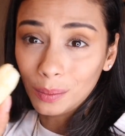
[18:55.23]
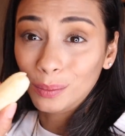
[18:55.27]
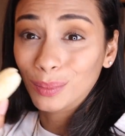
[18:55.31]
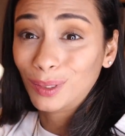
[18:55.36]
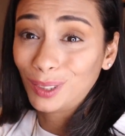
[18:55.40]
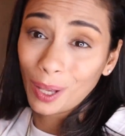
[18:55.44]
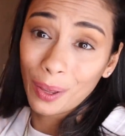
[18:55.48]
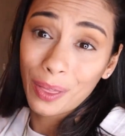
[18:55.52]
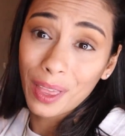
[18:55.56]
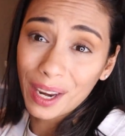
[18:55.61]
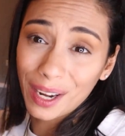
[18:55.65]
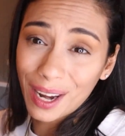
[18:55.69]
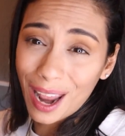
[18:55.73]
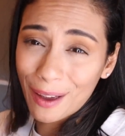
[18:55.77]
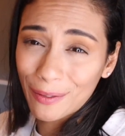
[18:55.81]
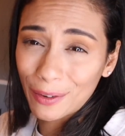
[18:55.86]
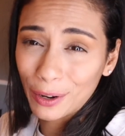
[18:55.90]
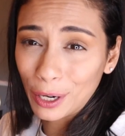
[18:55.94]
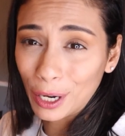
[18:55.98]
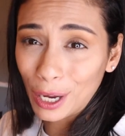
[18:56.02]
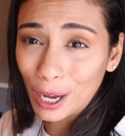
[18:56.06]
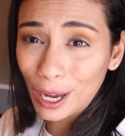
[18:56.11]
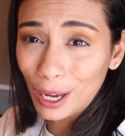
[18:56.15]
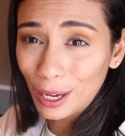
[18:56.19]
so they
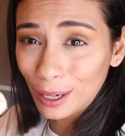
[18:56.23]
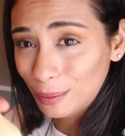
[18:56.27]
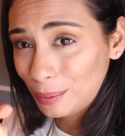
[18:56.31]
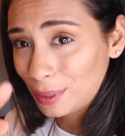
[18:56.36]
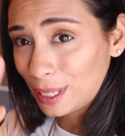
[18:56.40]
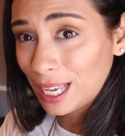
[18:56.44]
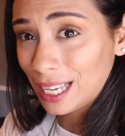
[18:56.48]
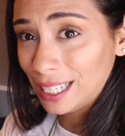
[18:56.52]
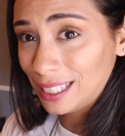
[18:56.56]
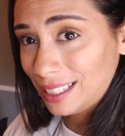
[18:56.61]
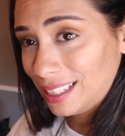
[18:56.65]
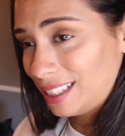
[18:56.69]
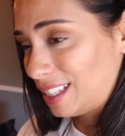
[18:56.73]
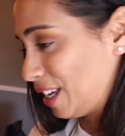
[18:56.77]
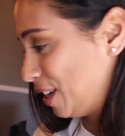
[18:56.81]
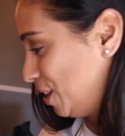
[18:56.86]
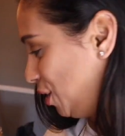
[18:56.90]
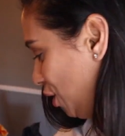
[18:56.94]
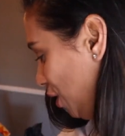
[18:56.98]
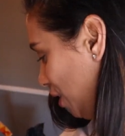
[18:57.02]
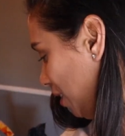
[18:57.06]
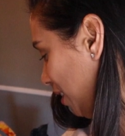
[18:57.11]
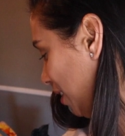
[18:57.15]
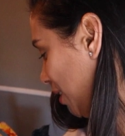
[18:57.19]
never go because they
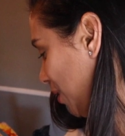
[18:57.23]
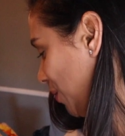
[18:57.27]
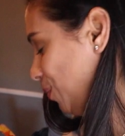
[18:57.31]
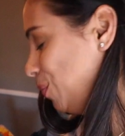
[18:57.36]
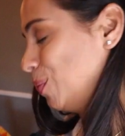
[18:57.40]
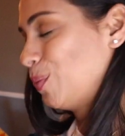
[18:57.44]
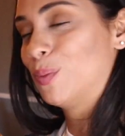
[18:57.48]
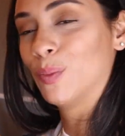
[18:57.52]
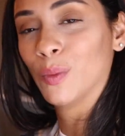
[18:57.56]
just,